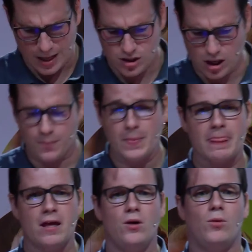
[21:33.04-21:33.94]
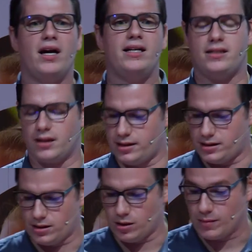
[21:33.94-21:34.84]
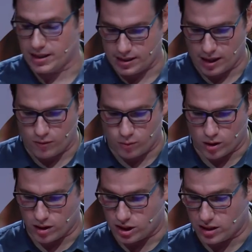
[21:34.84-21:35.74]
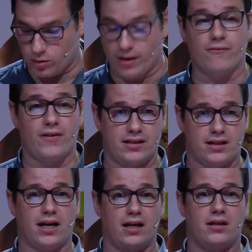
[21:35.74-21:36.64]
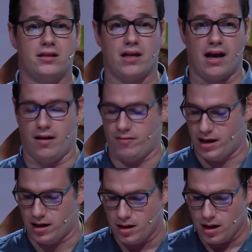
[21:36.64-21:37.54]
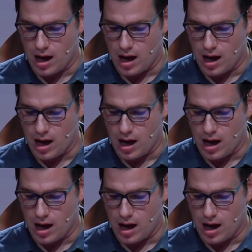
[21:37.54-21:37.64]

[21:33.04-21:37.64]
So what I decided to do myself was to investigate this area,